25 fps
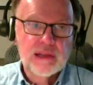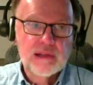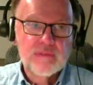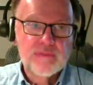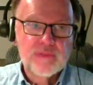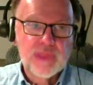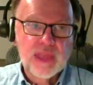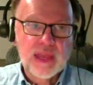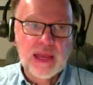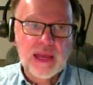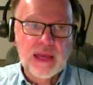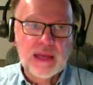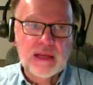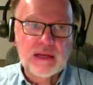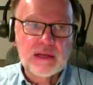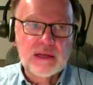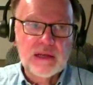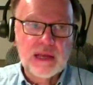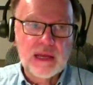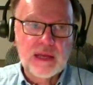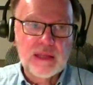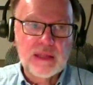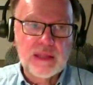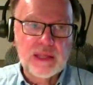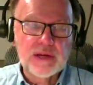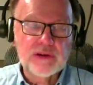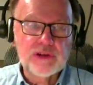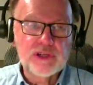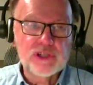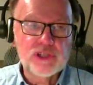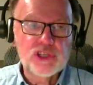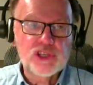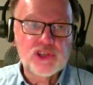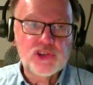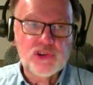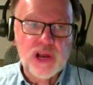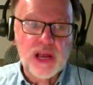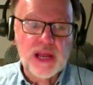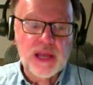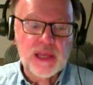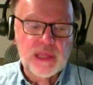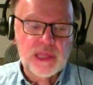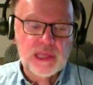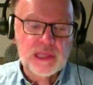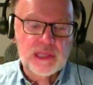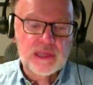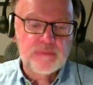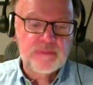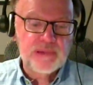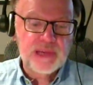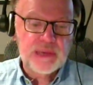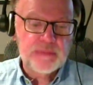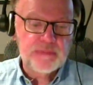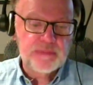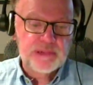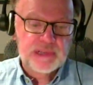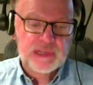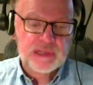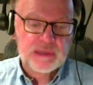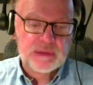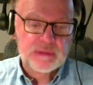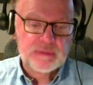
and there is strength in the people.